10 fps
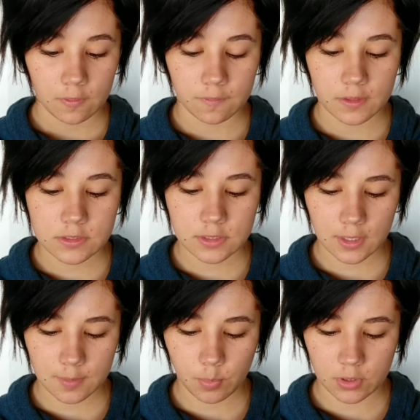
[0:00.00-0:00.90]
These
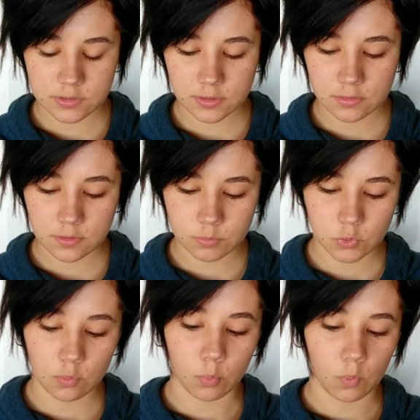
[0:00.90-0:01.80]
clay particles
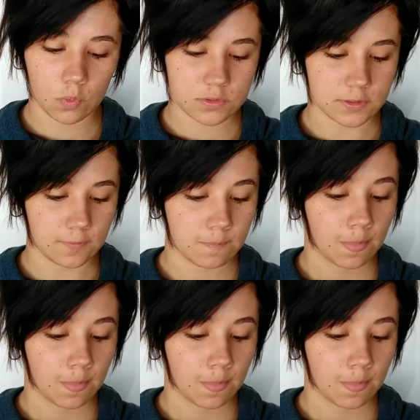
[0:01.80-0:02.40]
absorb water.